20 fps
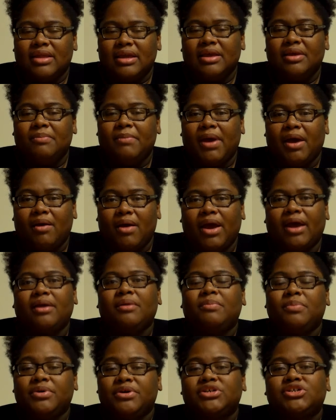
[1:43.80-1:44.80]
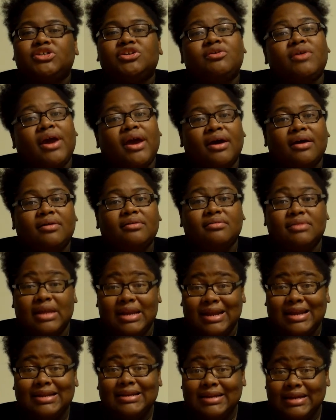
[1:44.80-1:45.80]
think about how to push her out,
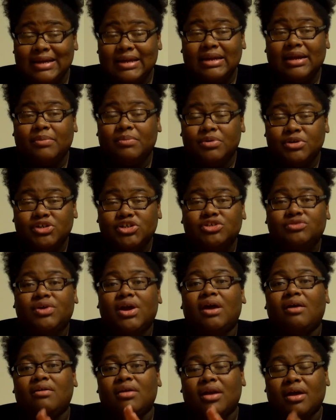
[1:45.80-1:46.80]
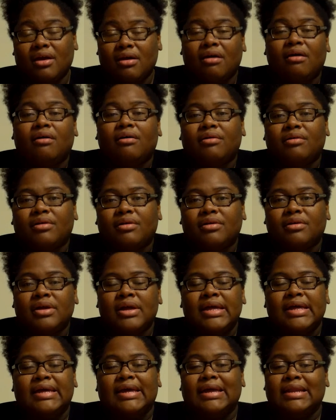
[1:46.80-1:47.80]
and I did. I pushed her out and I caught her,
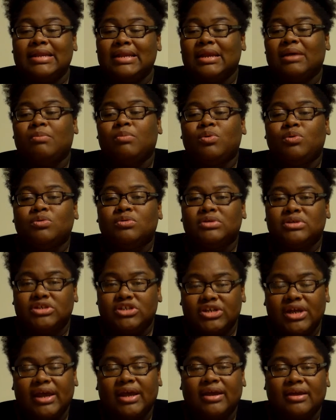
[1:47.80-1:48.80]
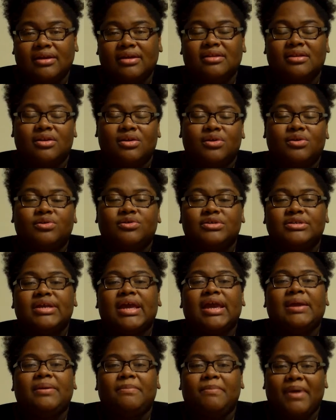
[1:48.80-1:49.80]
and then I pulled a chain, and the nurse
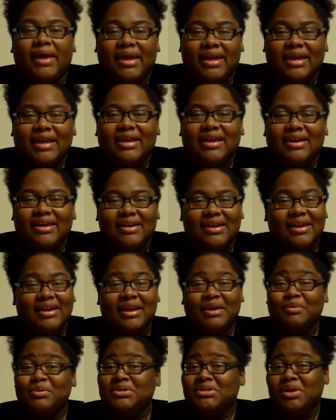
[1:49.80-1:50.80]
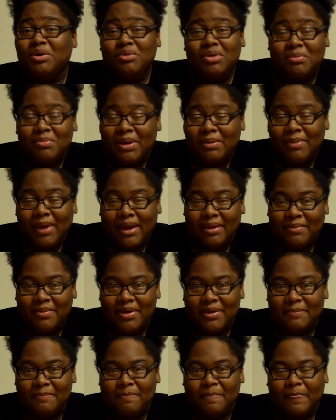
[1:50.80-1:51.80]
came back in, and I was holding my
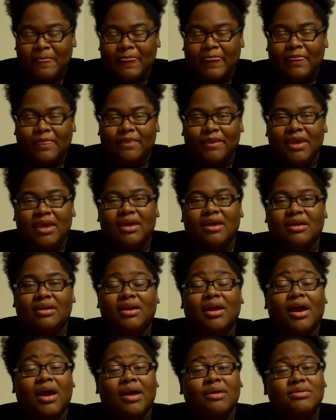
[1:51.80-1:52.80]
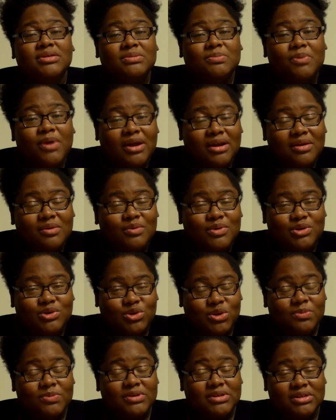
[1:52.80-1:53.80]
baby. Now, I was pregnant with
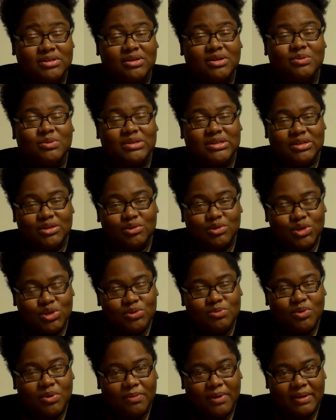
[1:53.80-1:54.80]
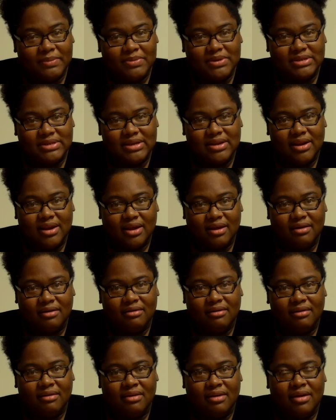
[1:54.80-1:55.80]
triplets, so there was still 2 more babies in
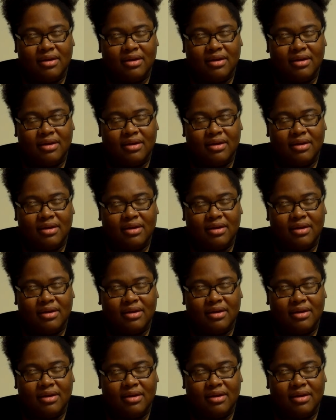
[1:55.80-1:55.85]
there,